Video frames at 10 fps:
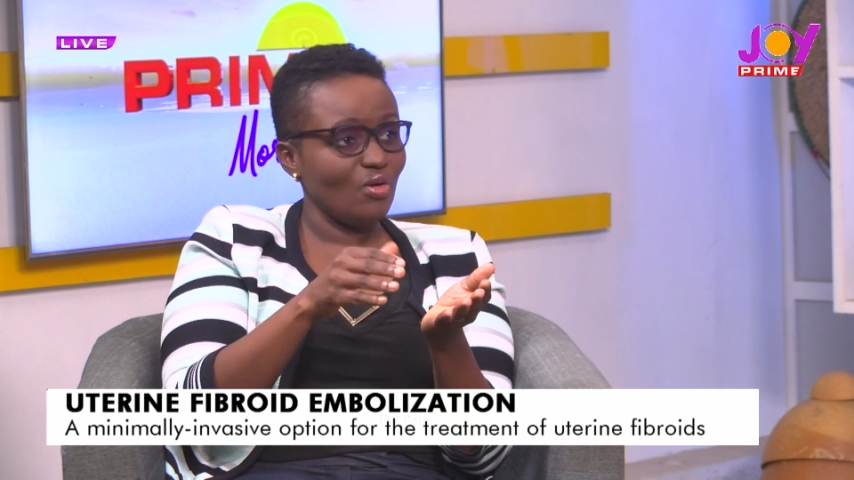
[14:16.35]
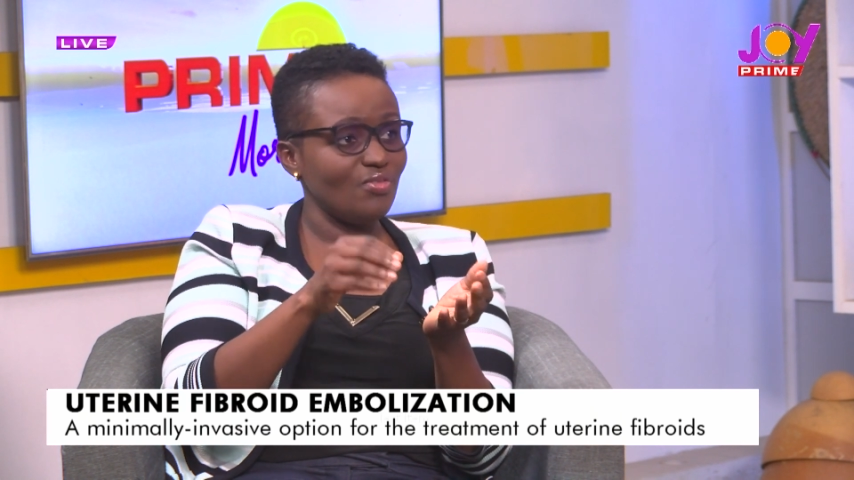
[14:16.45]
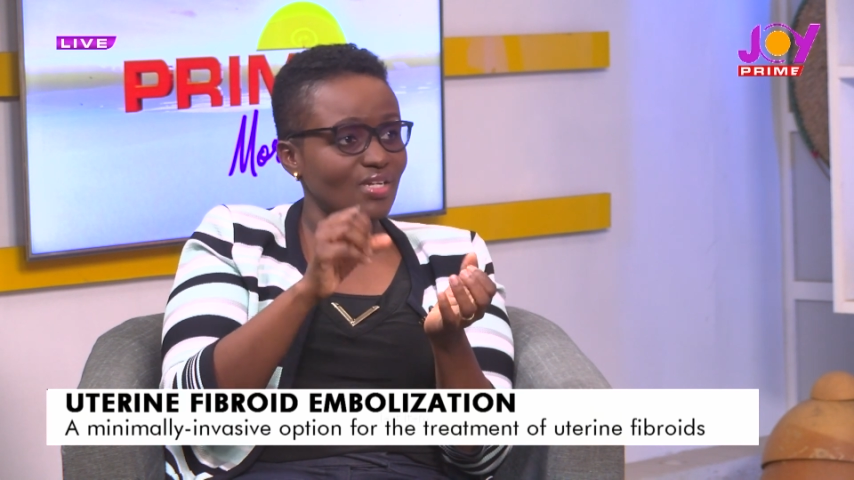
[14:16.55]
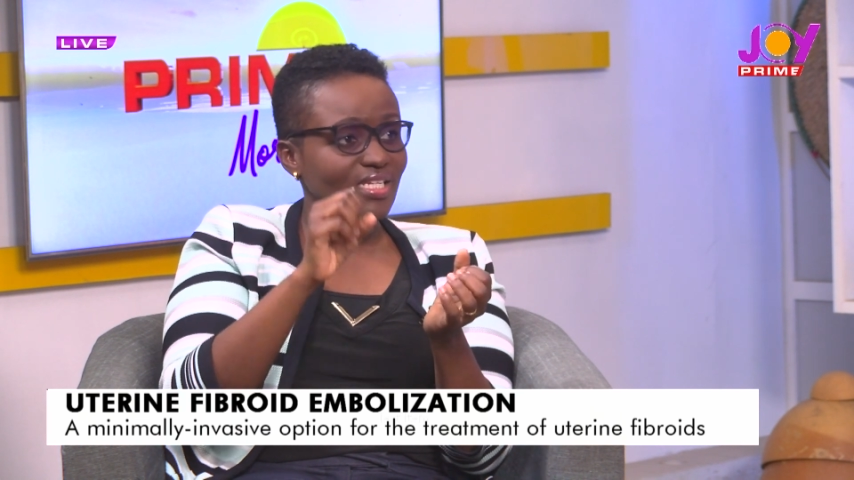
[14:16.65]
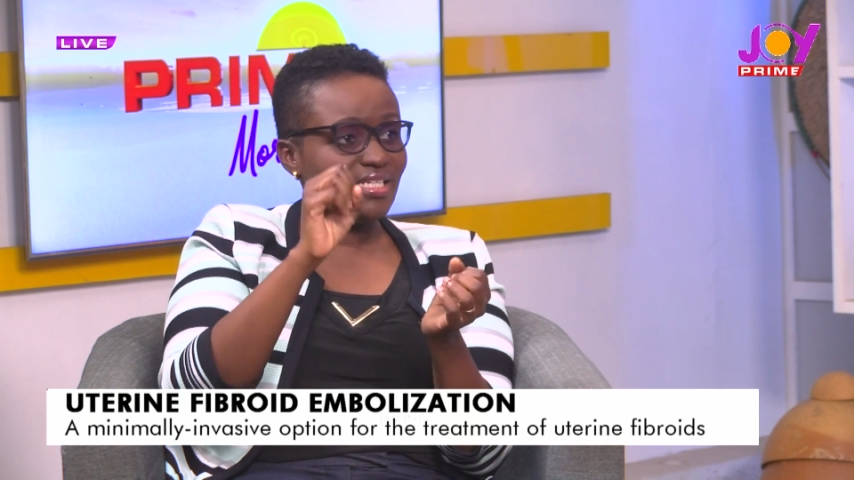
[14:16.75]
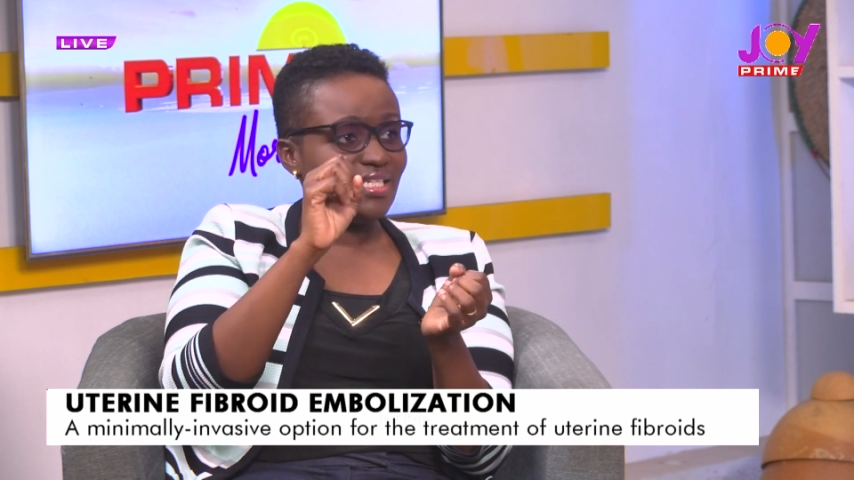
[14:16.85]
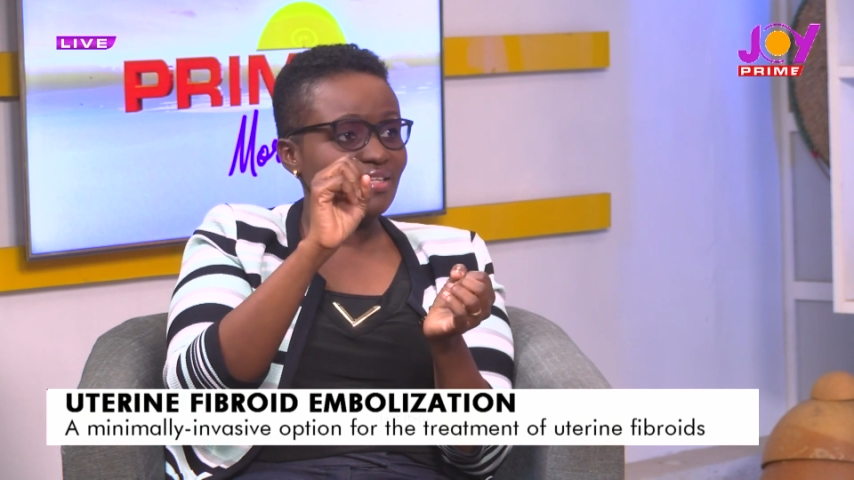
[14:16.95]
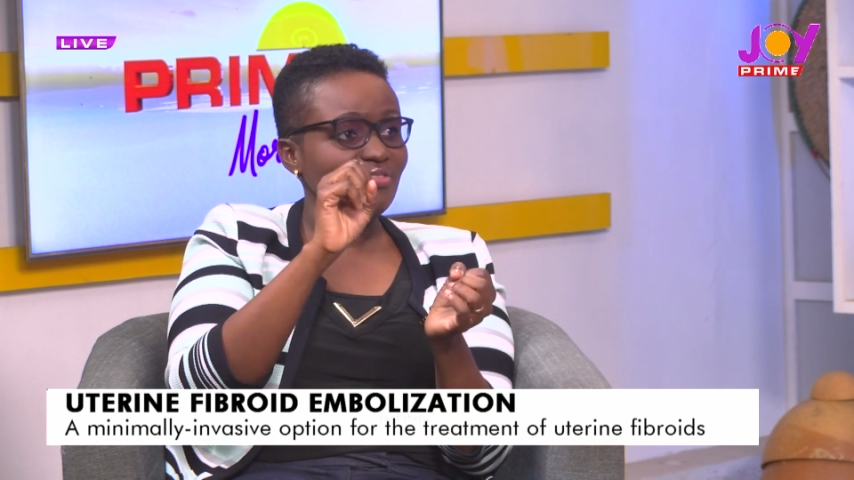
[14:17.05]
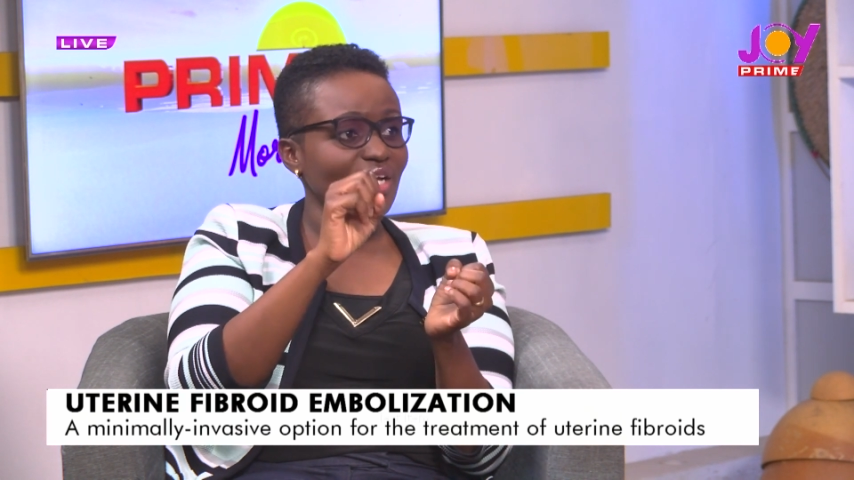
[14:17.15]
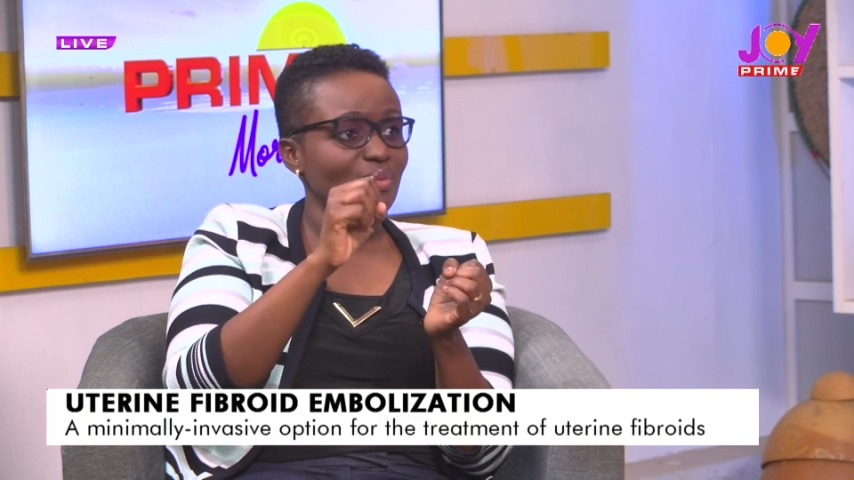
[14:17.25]
off and then
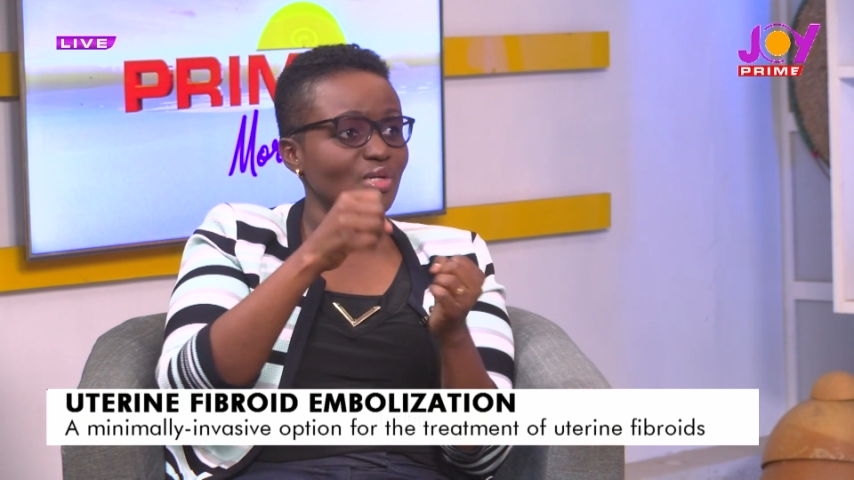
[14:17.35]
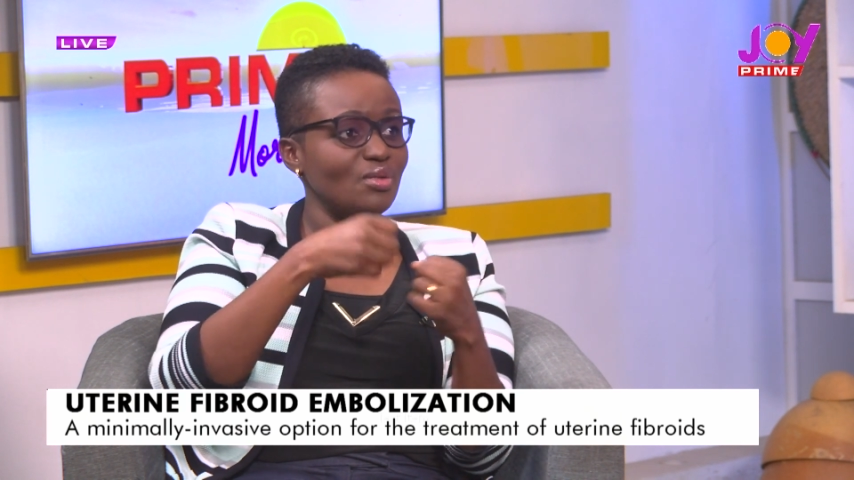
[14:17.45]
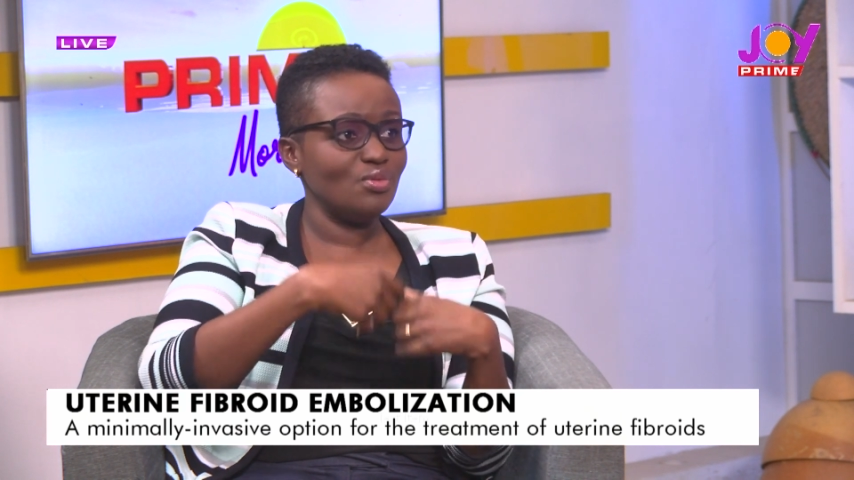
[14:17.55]
the fibroid